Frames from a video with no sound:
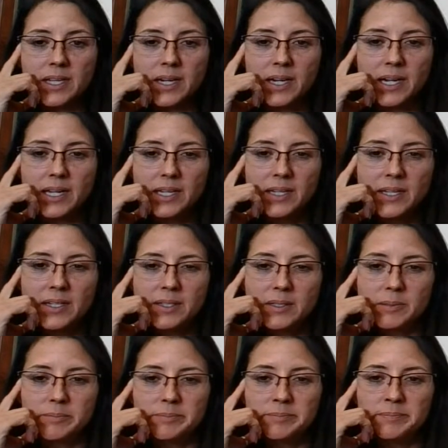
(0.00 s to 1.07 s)
hi.
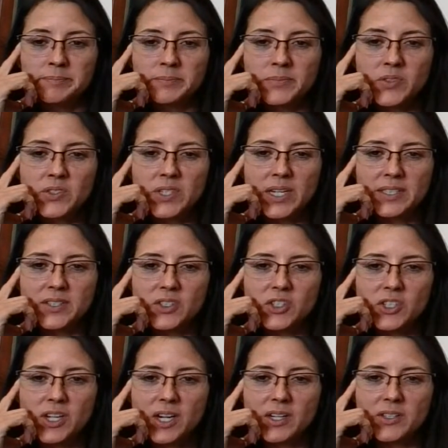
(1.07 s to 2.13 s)

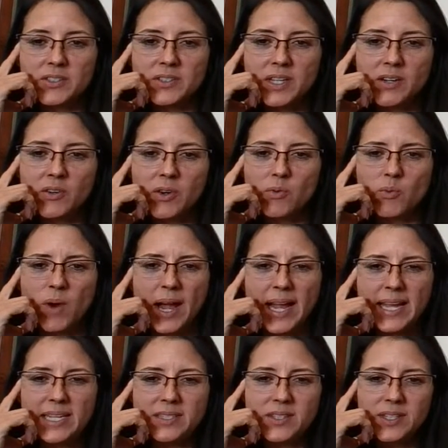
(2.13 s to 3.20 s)
Sausage tacos sound great,
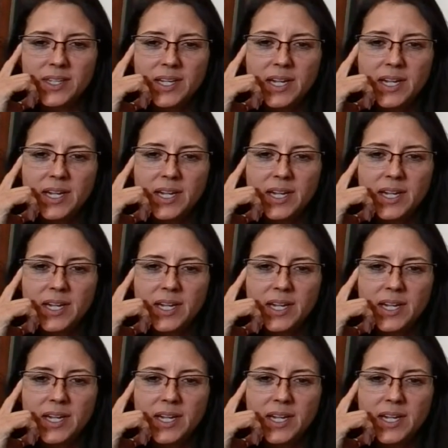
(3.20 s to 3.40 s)
right?